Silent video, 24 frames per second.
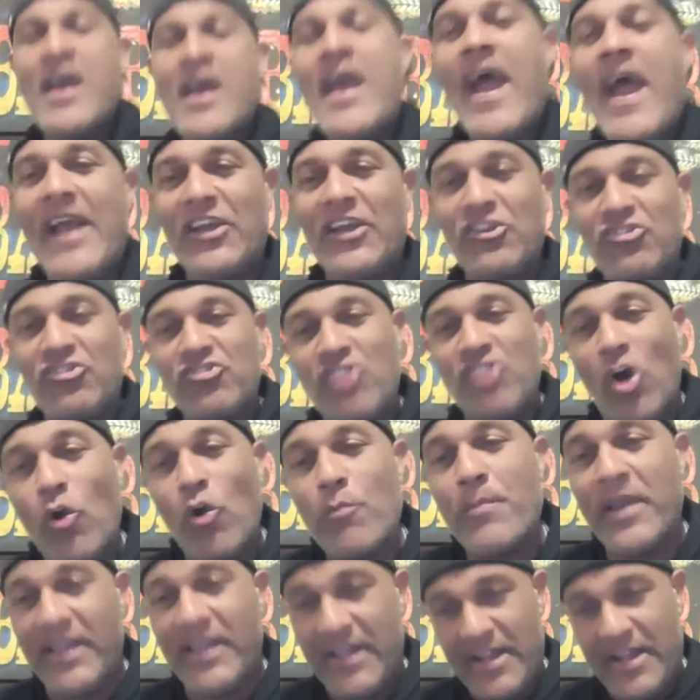And you showed
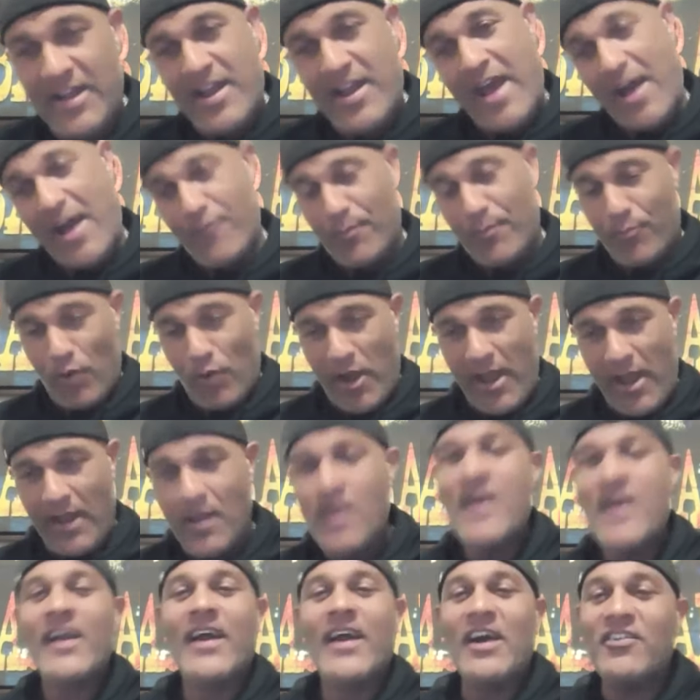me you didn't have a brain
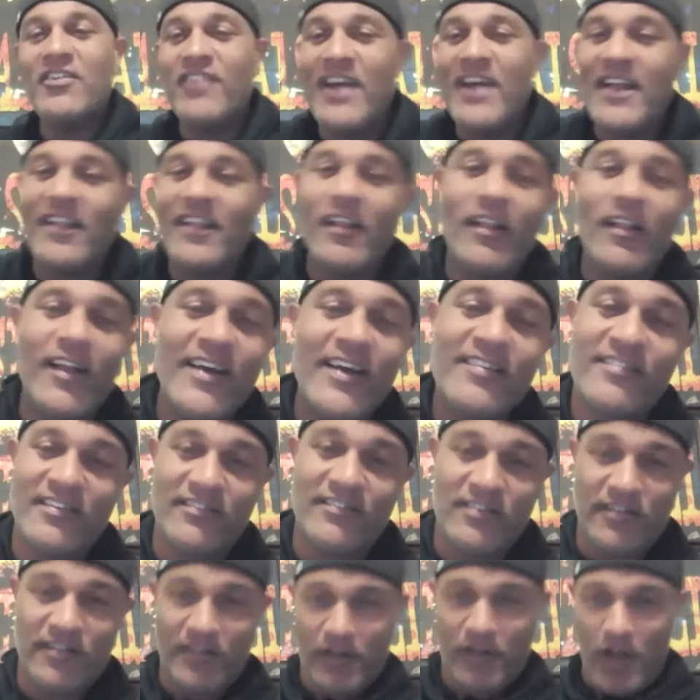because you didn't listen
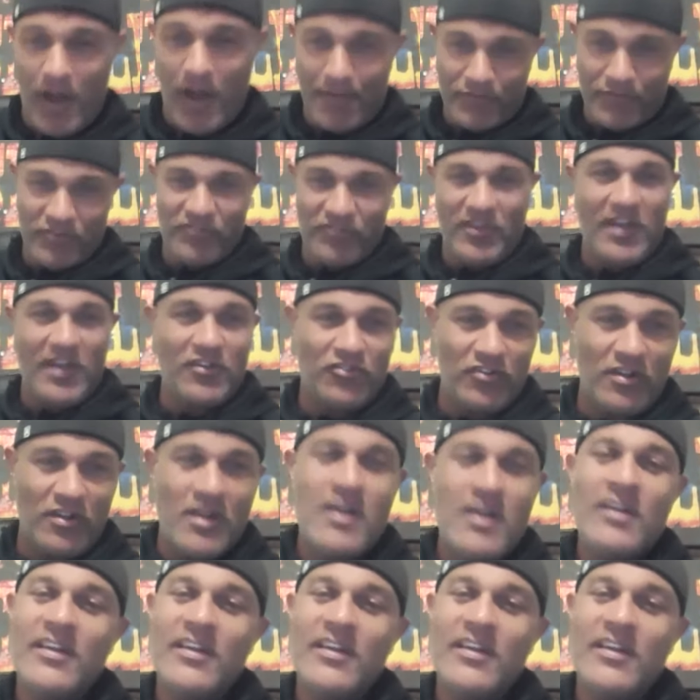to the conversation.